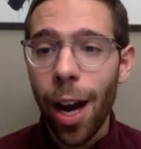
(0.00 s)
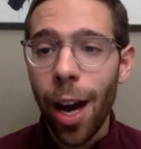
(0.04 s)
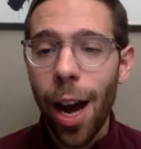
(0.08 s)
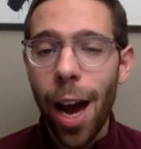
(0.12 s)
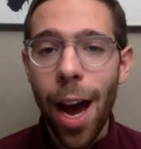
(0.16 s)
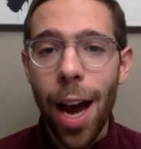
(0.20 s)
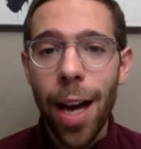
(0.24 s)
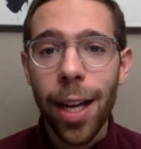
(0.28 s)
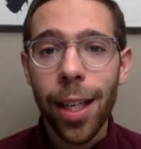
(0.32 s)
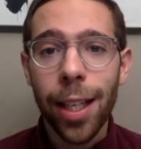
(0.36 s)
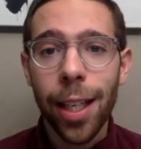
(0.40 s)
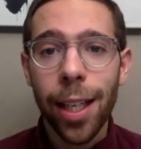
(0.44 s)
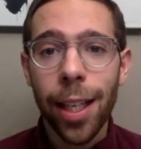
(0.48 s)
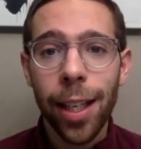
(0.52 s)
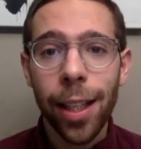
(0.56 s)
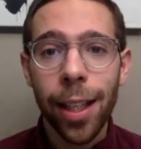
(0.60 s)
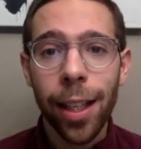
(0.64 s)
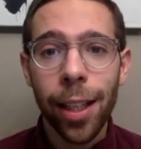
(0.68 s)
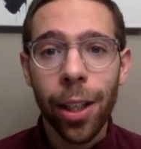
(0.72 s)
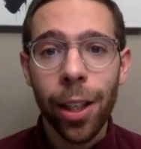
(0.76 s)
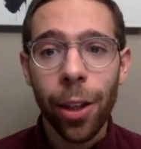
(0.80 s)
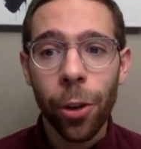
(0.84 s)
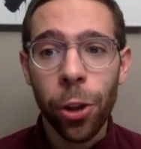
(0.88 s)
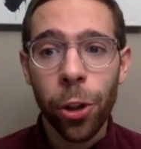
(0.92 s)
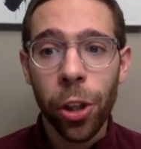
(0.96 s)
and Kehila
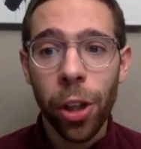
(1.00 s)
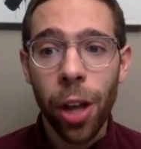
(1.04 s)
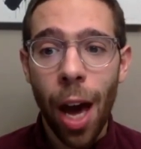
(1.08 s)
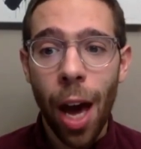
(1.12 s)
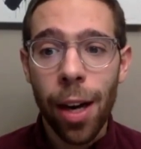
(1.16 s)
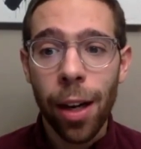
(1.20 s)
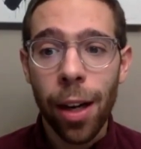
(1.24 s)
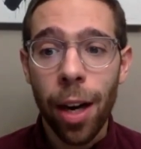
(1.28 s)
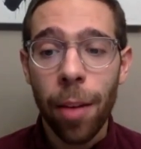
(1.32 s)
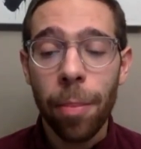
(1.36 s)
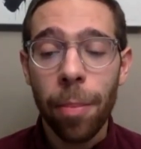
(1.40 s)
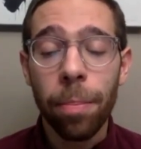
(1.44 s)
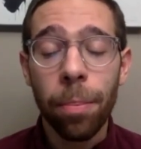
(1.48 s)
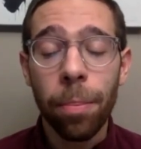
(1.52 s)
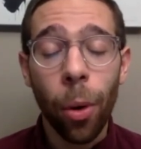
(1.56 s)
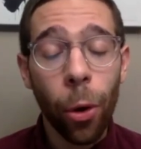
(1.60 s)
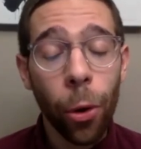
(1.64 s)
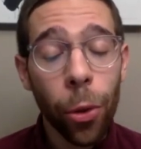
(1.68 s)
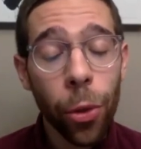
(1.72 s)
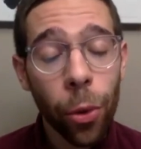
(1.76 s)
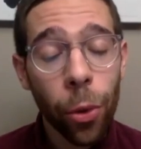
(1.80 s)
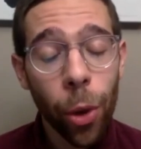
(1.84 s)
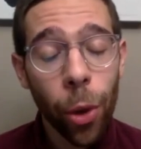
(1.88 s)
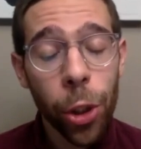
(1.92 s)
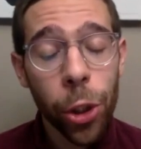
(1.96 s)
Kedosha Janina, both
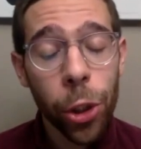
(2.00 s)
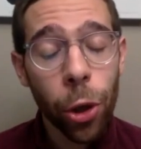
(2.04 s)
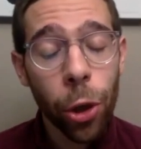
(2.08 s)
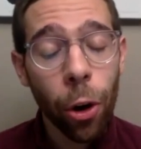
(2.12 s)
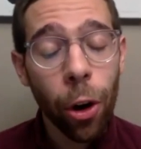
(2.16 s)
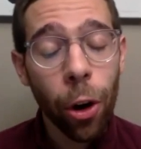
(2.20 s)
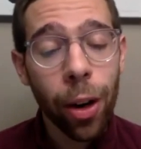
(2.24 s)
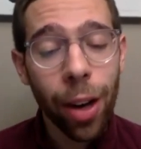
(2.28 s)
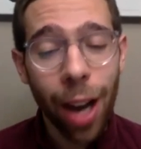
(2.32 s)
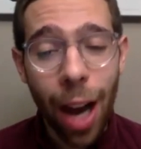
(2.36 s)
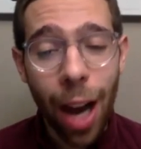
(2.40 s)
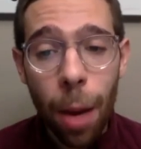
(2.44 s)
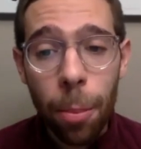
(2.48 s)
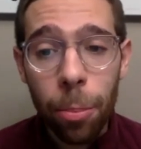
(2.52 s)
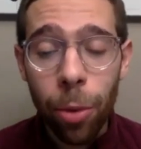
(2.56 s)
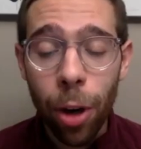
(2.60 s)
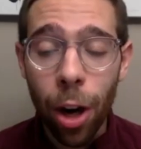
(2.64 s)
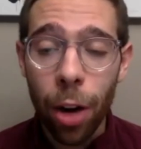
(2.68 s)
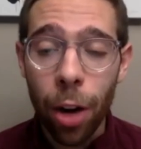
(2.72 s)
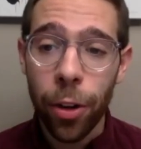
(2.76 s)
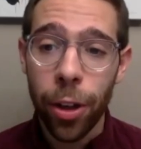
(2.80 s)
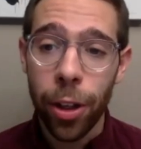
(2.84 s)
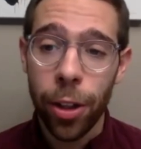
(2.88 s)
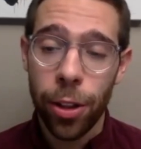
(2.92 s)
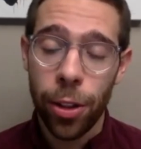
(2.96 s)
of which are
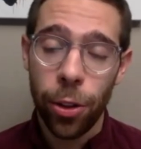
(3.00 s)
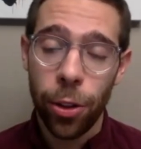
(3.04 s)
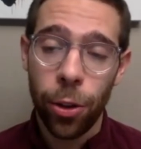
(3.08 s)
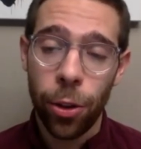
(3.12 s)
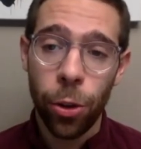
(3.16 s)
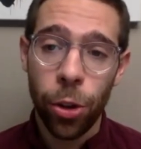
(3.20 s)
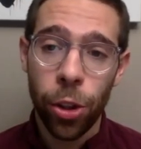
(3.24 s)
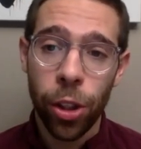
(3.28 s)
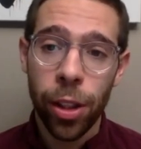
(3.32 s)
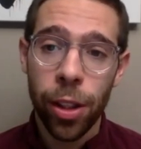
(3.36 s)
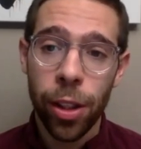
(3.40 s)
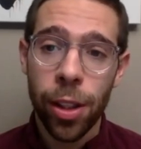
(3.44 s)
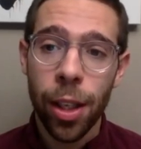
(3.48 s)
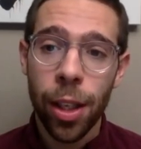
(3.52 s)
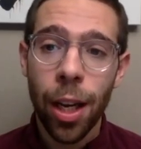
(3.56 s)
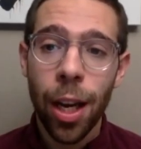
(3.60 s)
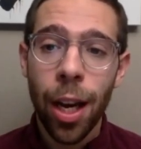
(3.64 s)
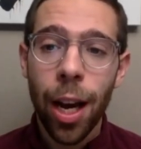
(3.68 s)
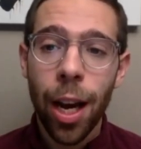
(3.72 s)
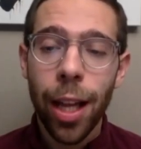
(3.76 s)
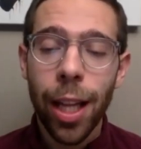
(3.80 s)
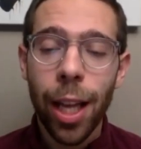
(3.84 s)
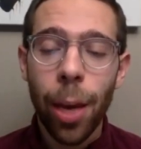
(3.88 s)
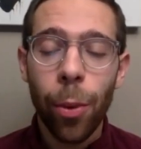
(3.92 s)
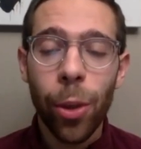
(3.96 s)
nonprofit institutions
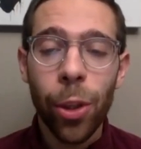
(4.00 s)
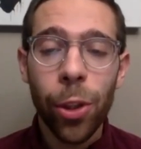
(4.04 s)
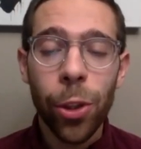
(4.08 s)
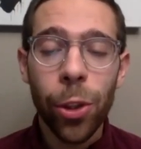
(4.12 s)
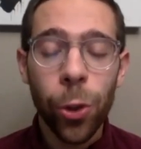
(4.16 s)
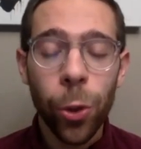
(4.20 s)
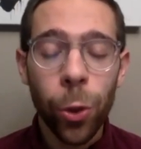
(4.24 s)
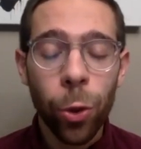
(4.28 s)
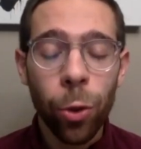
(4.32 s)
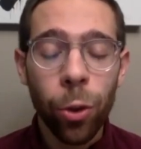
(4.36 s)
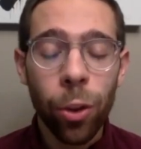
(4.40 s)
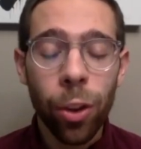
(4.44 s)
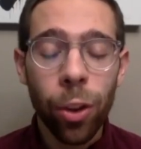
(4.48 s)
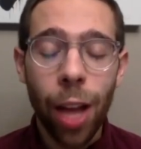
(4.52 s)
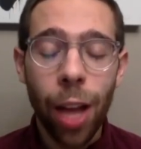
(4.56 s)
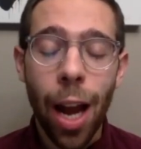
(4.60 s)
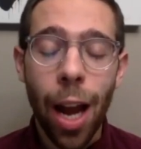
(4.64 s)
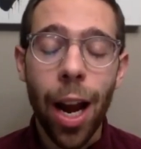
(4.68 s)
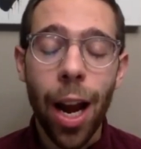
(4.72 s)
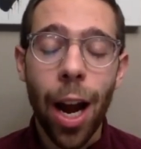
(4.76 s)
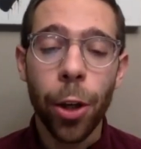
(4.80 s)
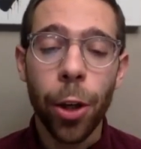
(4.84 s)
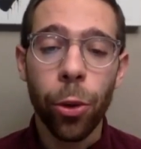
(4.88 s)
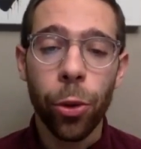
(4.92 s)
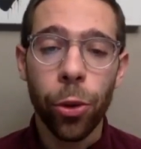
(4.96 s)
and that we do rely
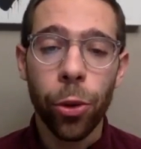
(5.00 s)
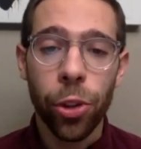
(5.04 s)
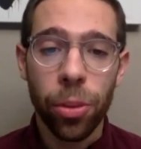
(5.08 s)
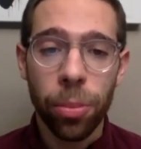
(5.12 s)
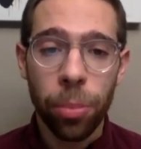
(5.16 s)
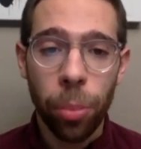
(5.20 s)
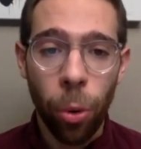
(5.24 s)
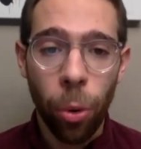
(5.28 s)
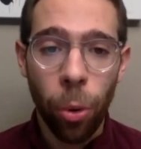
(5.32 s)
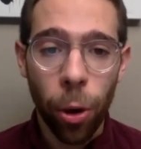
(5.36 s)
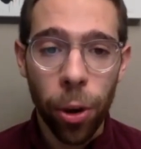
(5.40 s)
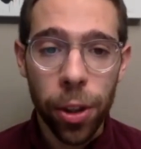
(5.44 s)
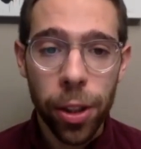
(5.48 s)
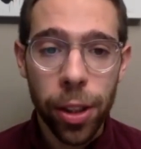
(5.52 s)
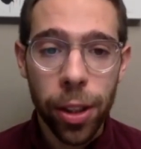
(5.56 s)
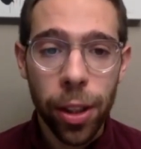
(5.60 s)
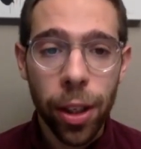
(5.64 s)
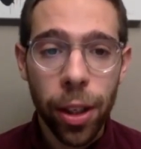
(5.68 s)
on your support.